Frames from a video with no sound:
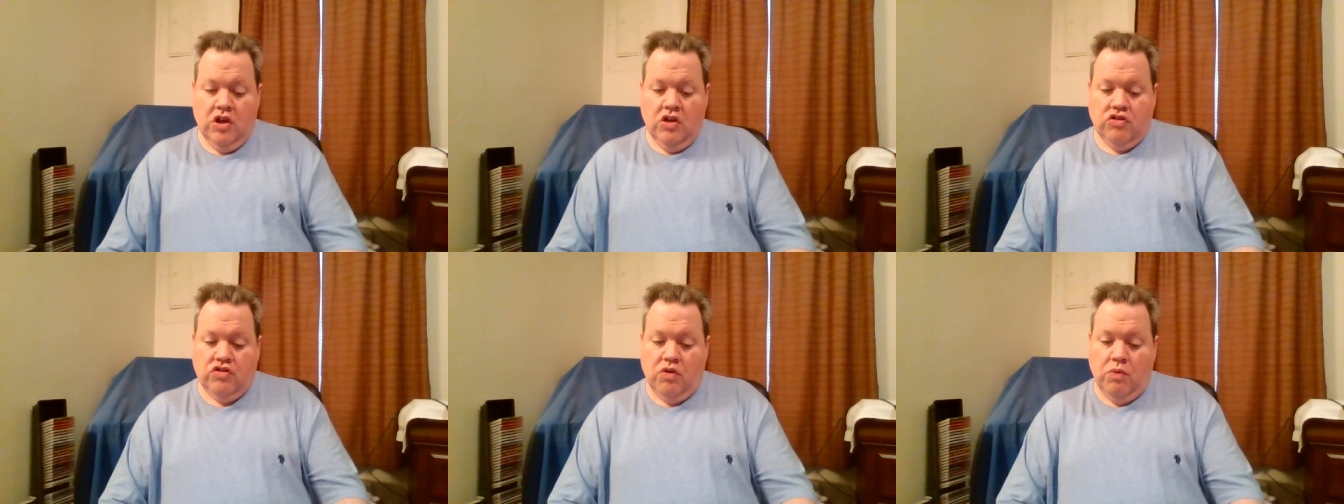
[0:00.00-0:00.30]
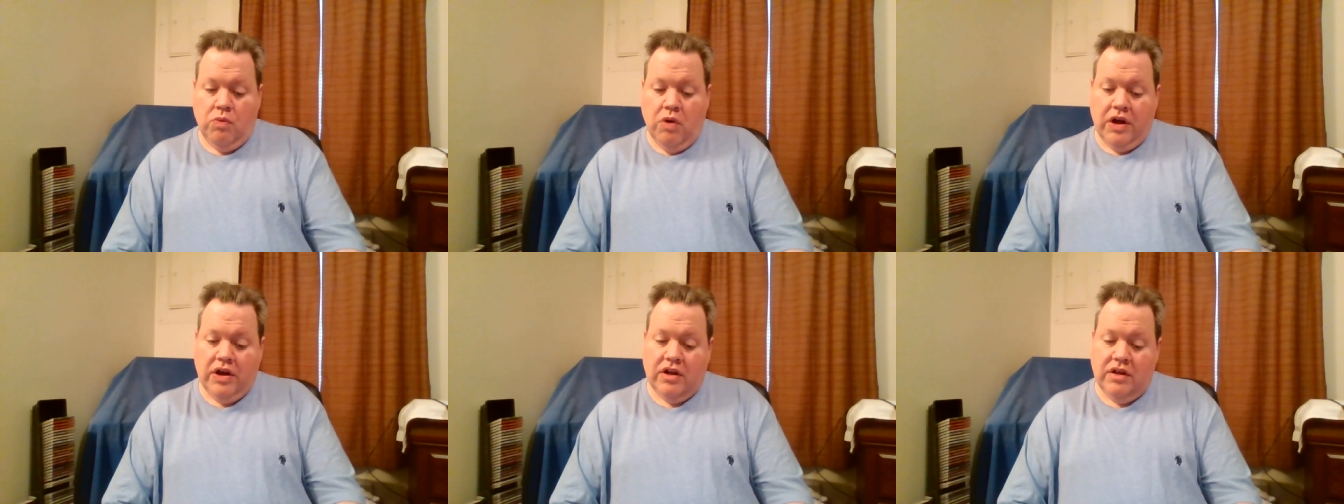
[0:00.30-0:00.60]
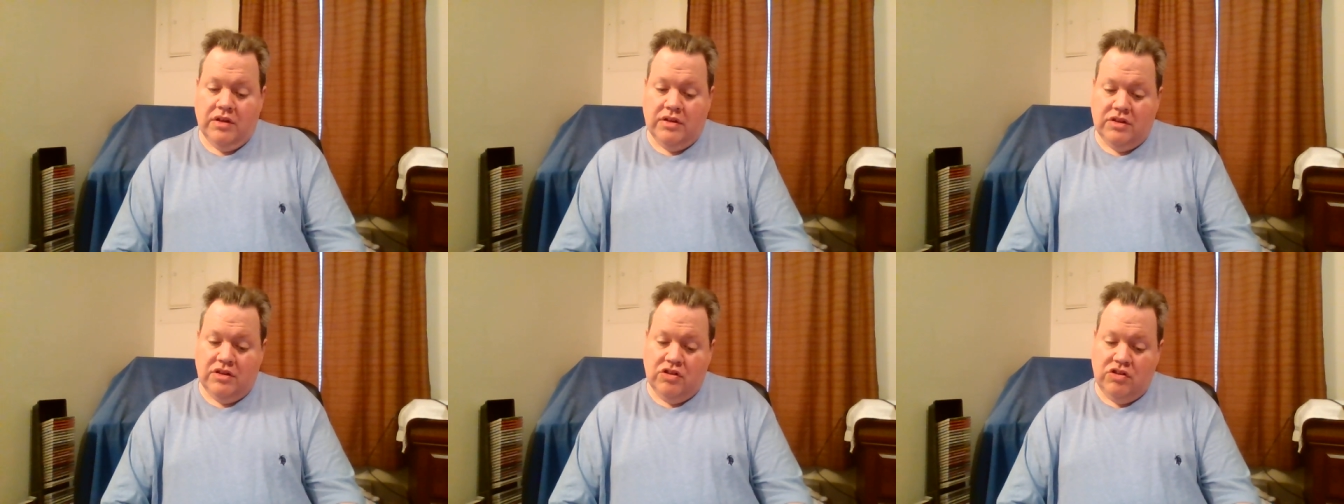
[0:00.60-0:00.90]
So
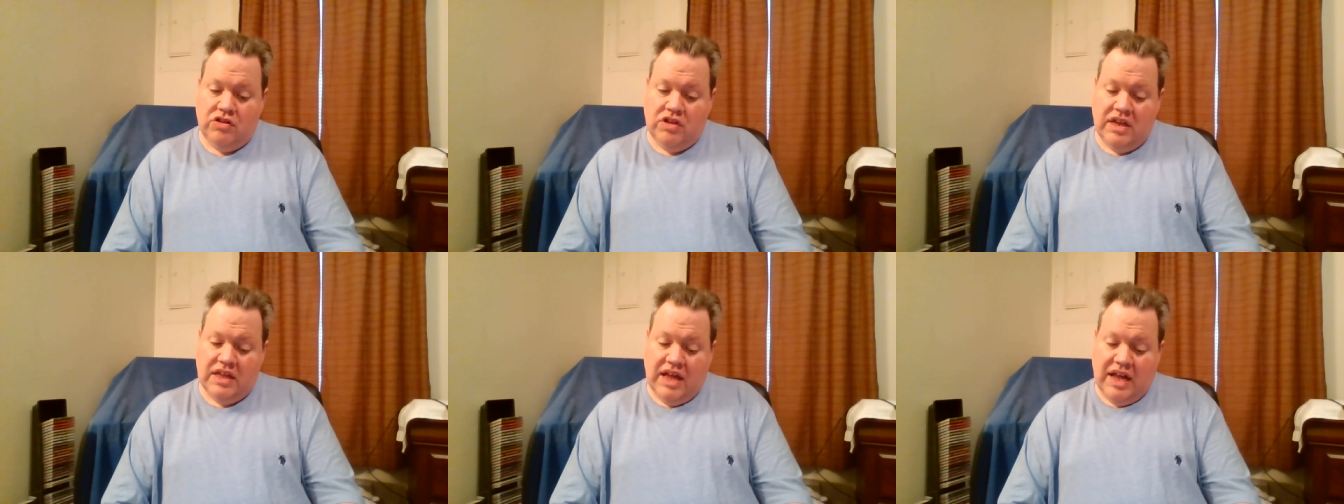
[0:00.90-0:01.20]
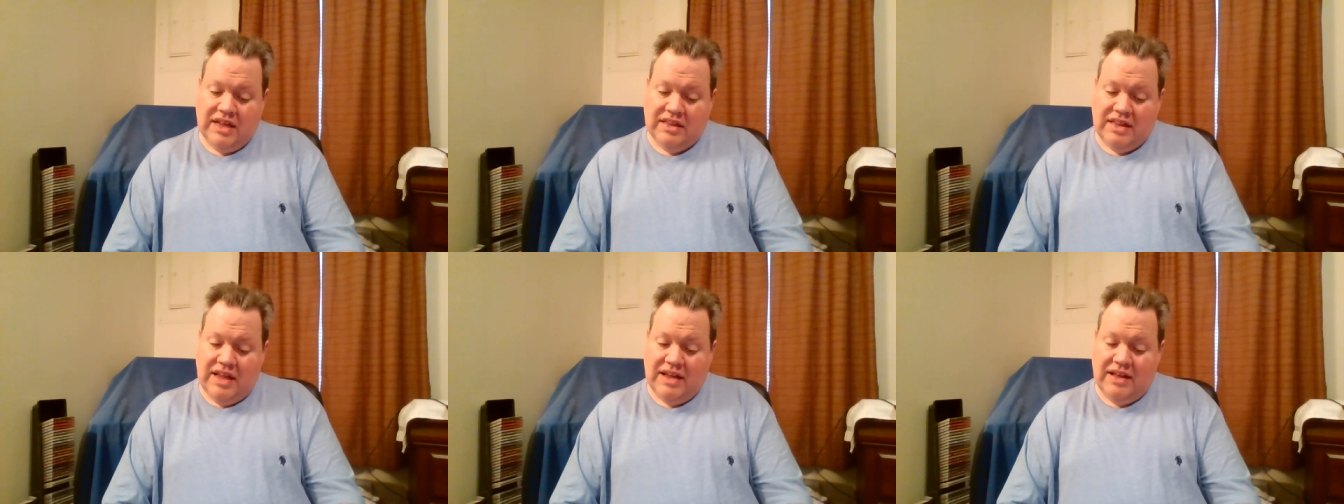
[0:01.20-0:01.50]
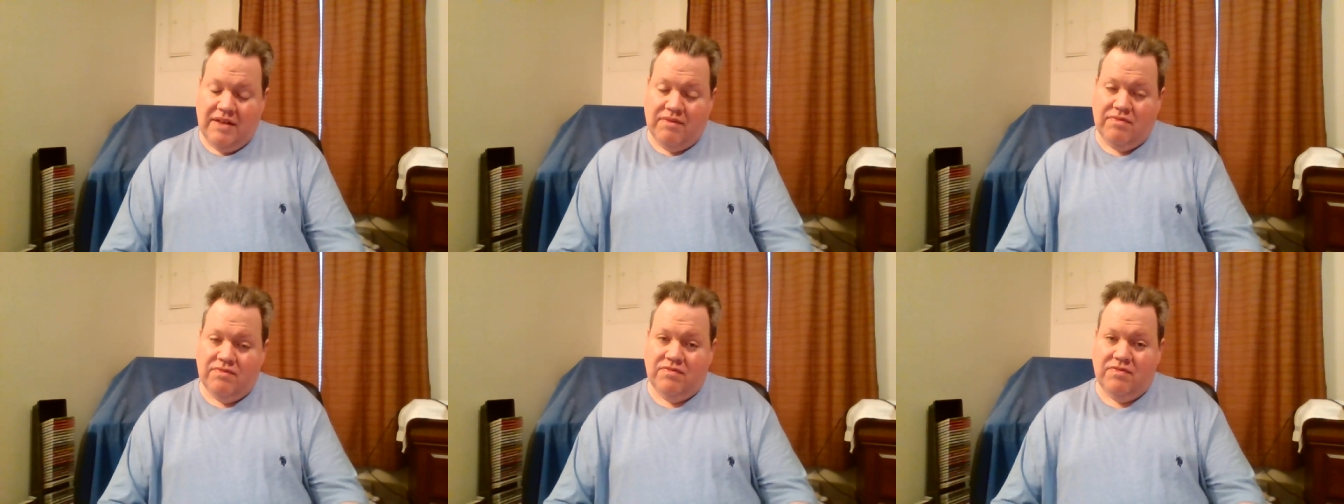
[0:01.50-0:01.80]
what did I
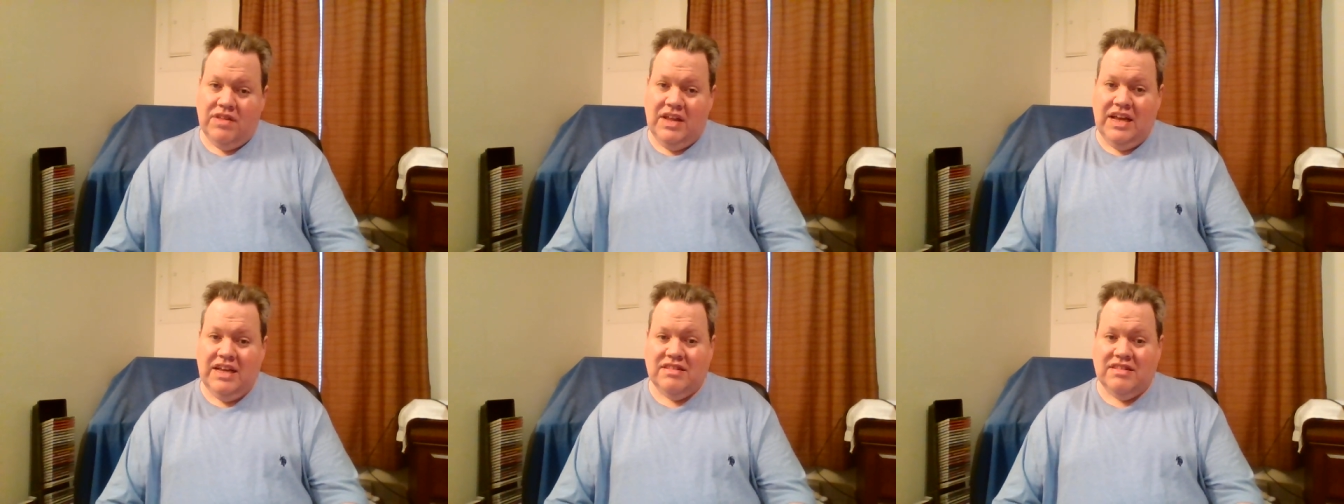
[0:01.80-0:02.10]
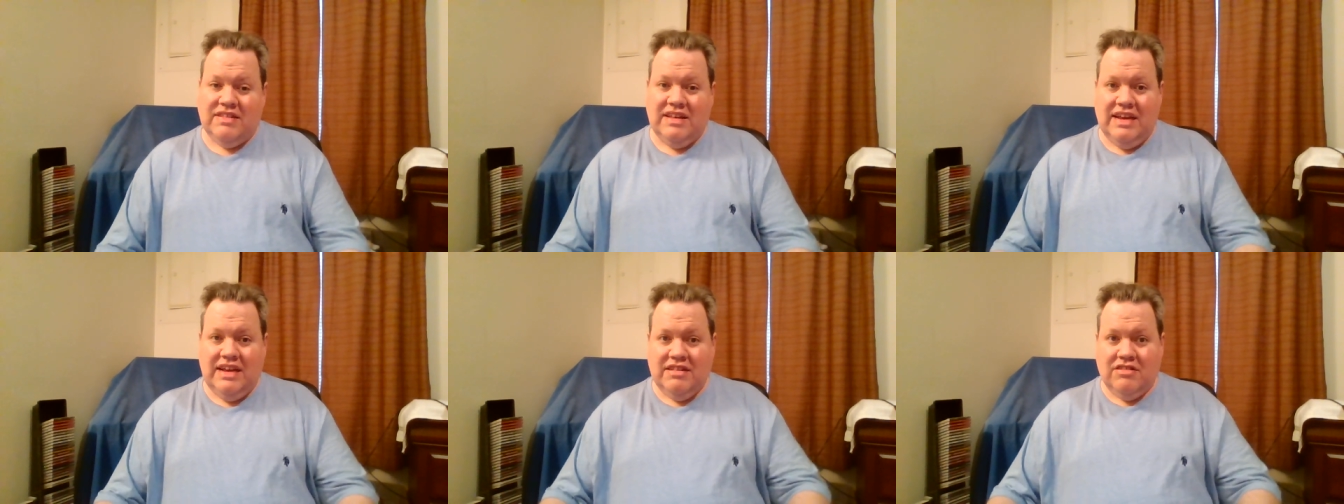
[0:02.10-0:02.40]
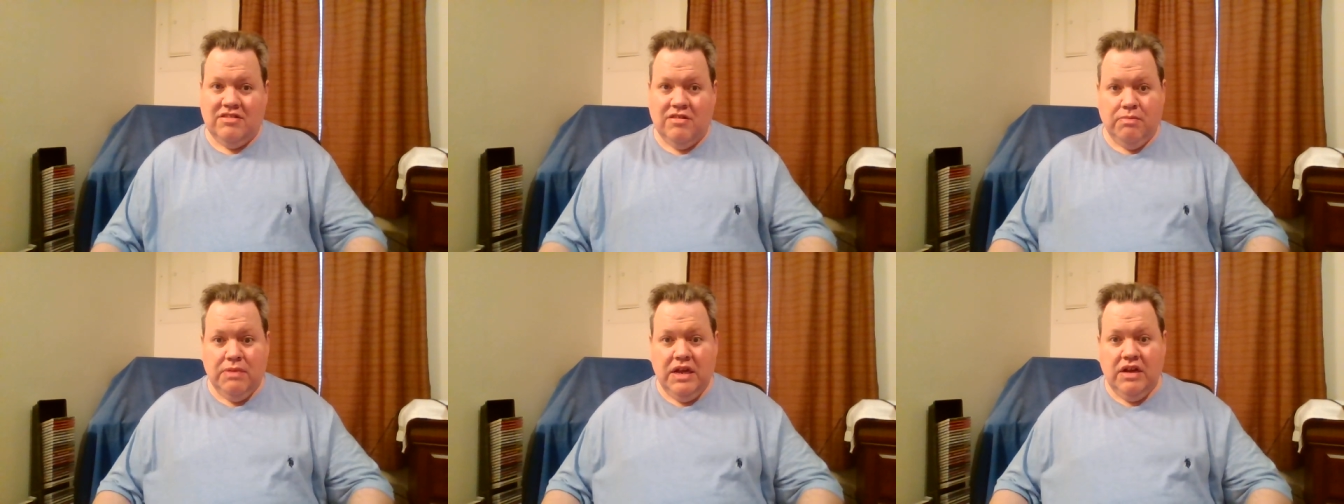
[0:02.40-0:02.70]
think of It's the
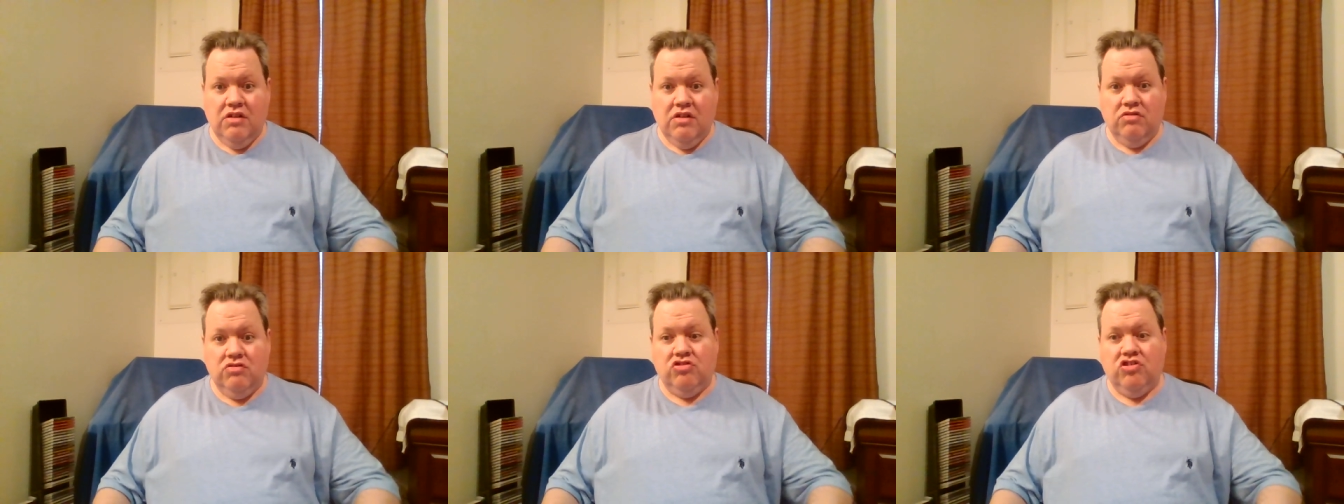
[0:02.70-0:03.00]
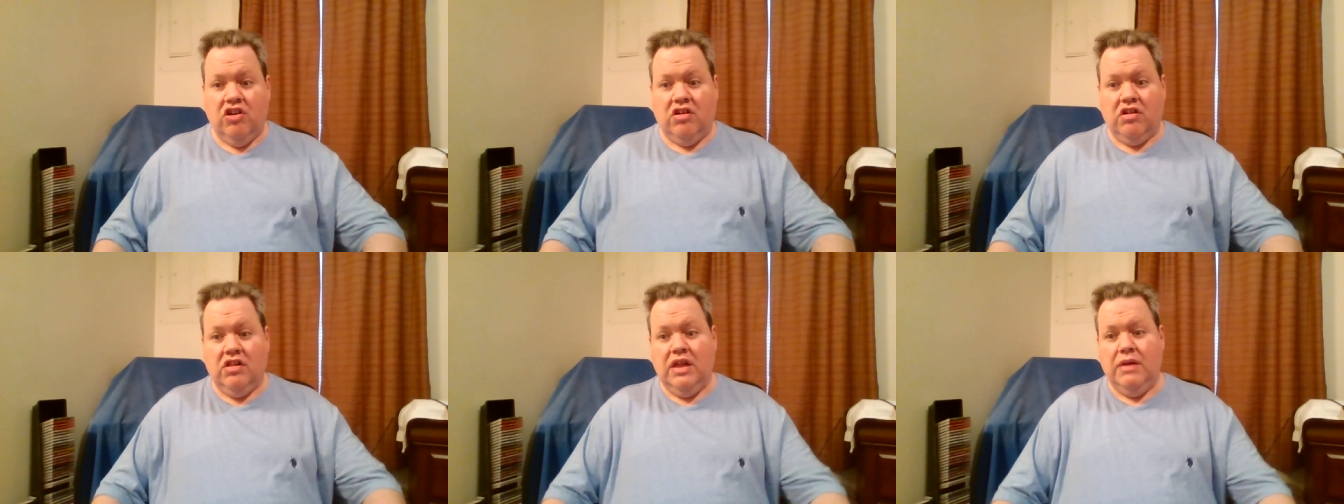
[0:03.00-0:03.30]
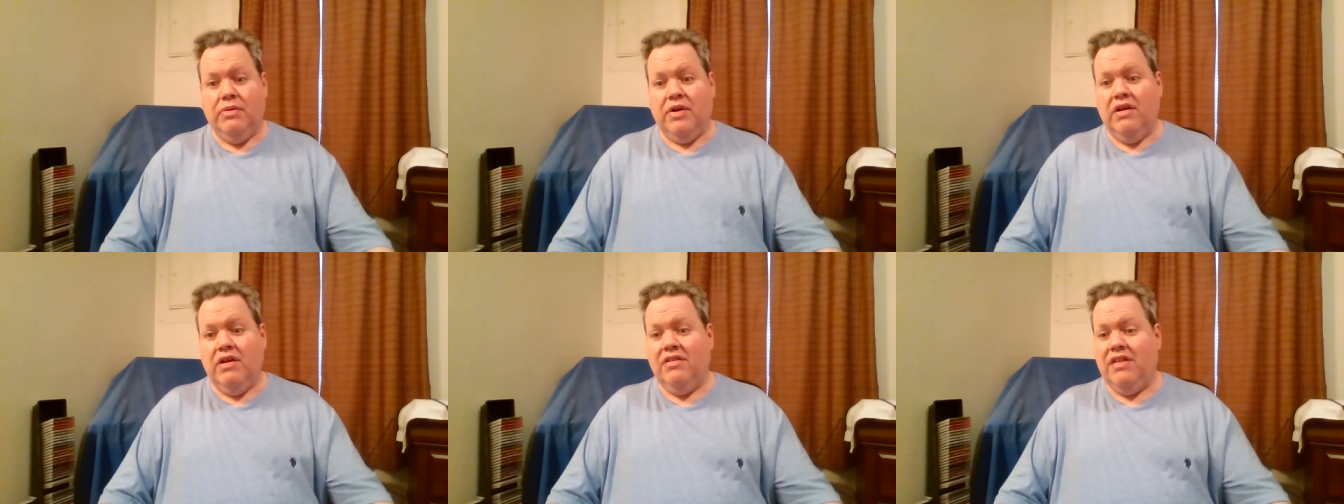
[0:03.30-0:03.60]
Easter Beagle
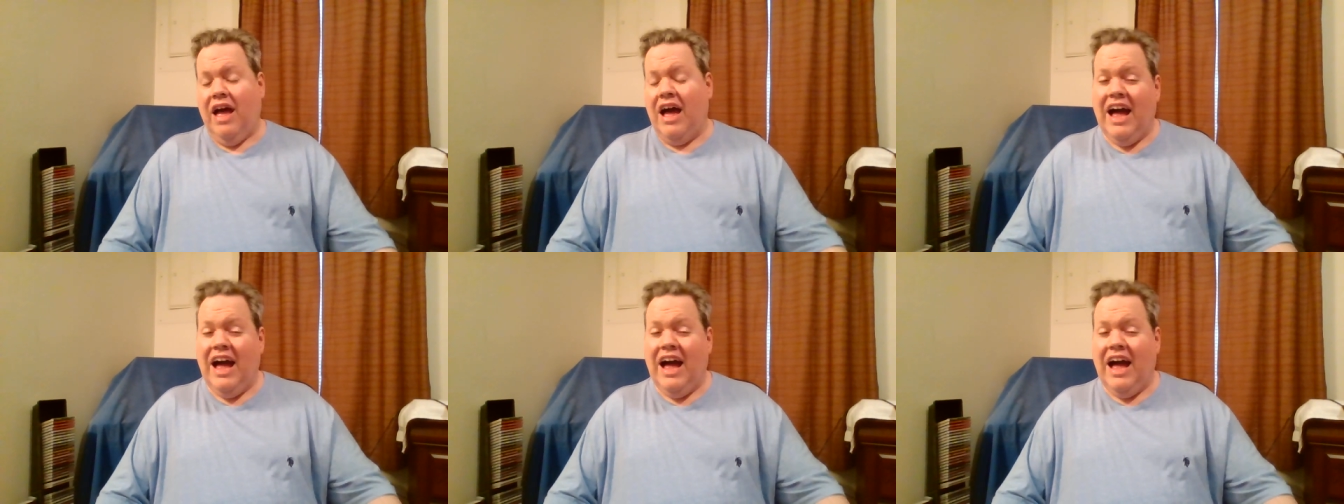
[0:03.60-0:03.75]
Charlie Brown?